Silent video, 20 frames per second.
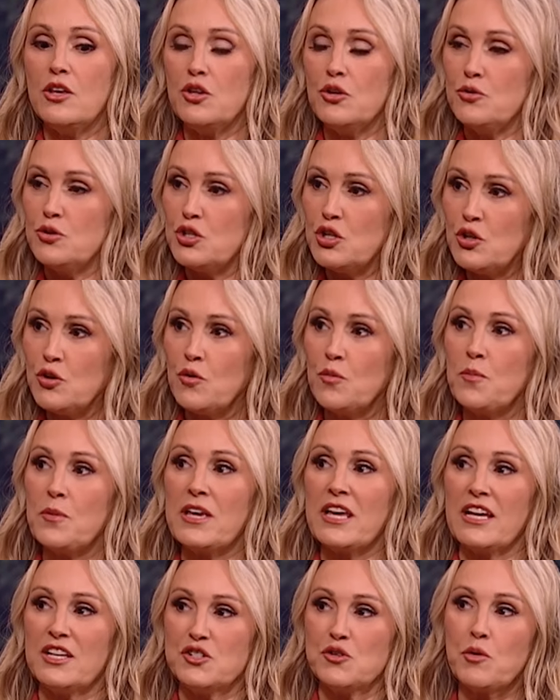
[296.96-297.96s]
you do,
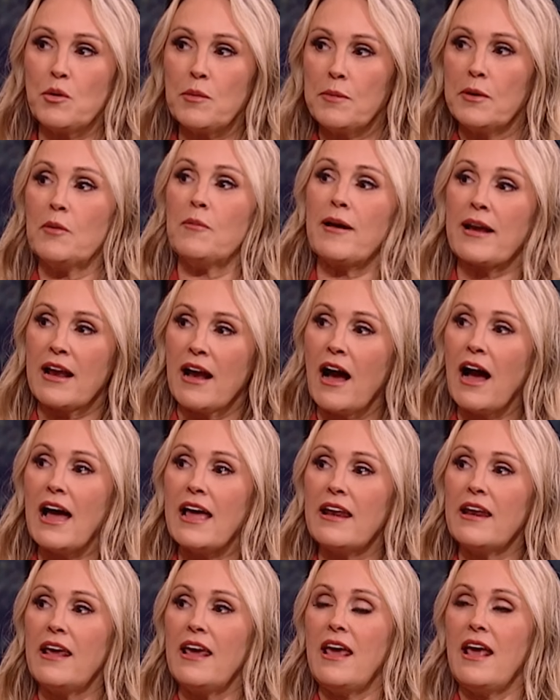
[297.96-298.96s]
because you were built by
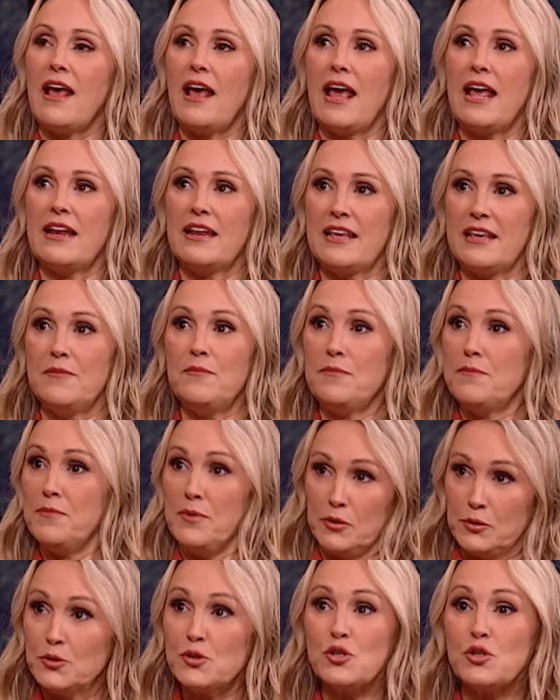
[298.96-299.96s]
God and He
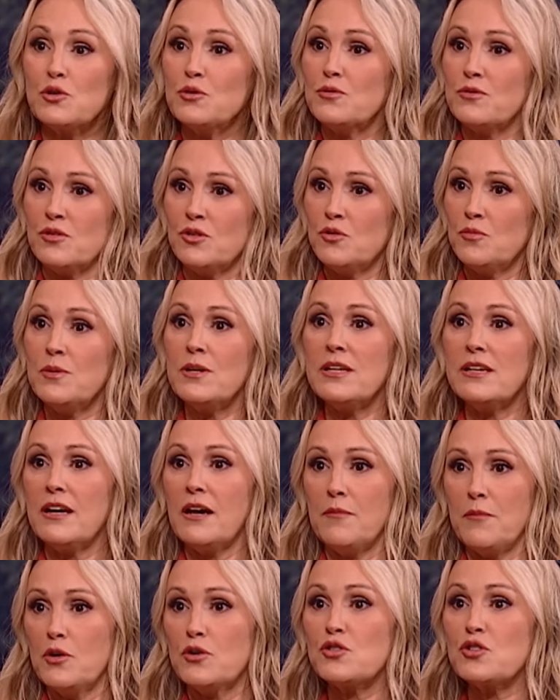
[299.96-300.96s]
built you to be
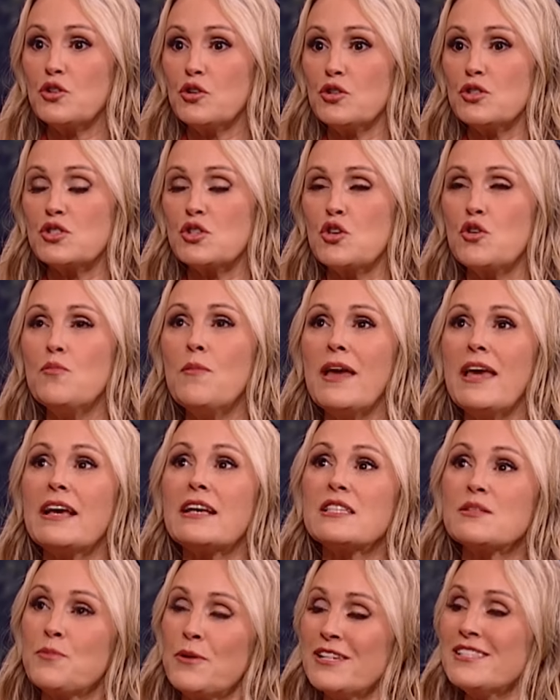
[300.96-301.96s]
emotional. So you may
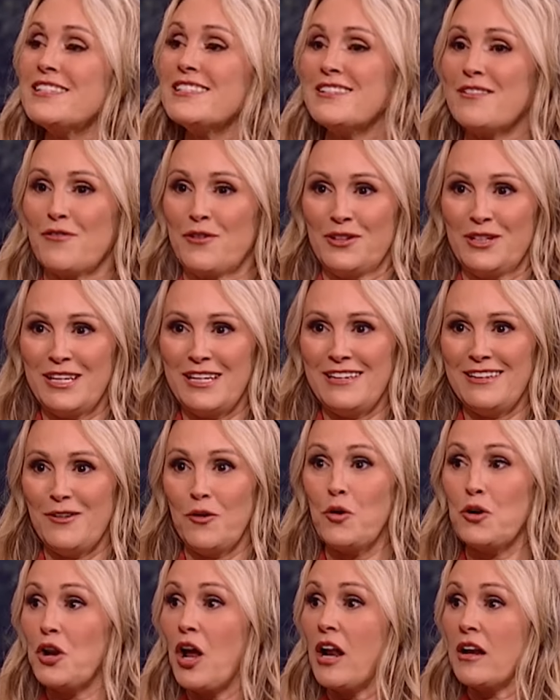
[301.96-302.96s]
express it differently
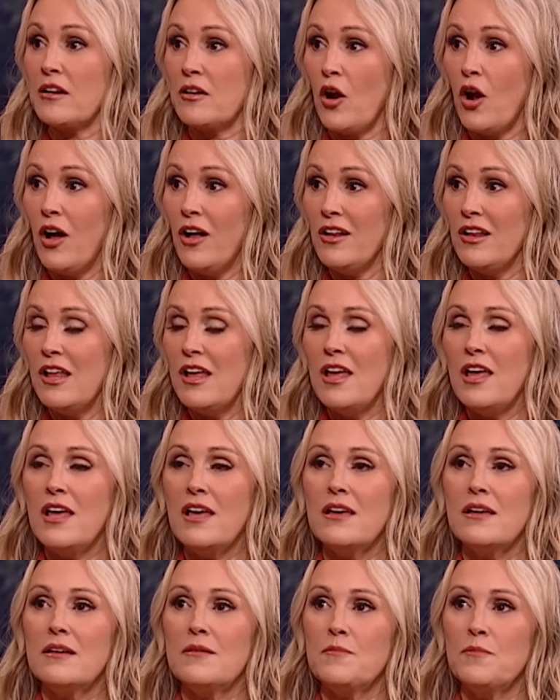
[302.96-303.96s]
or not at all,
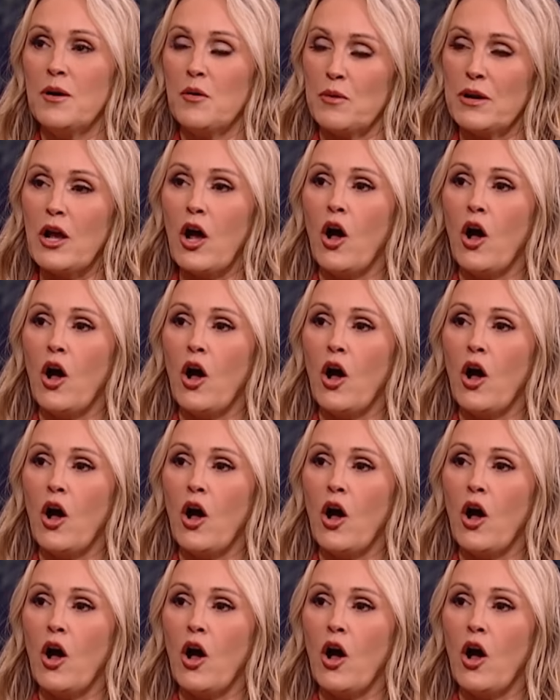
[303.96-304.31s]
but we